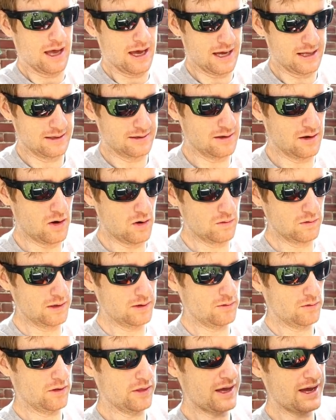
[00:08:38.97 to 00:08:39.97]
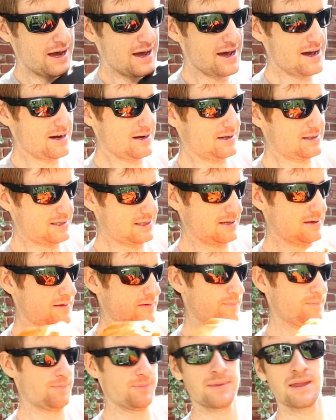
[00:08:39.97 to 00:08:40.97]
And not only will that act
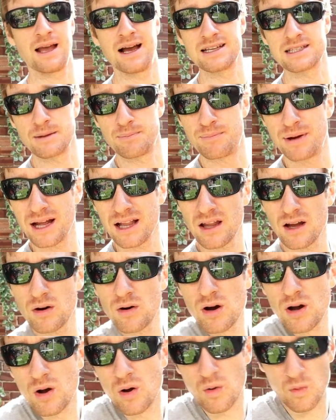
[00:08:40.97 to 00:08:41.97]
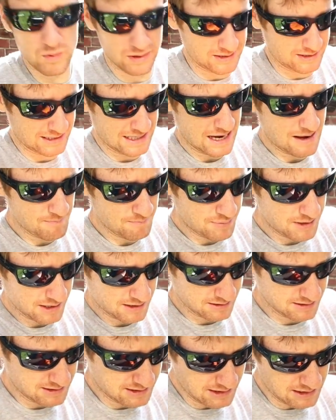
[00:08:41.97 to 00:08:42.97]
as a pillow when
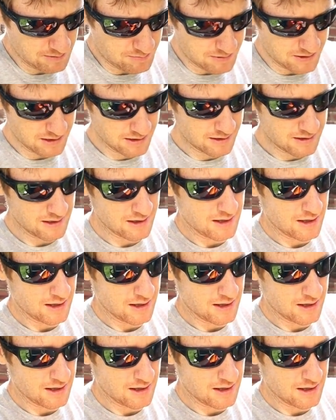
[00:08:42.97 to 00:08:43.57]
camping and sleeping,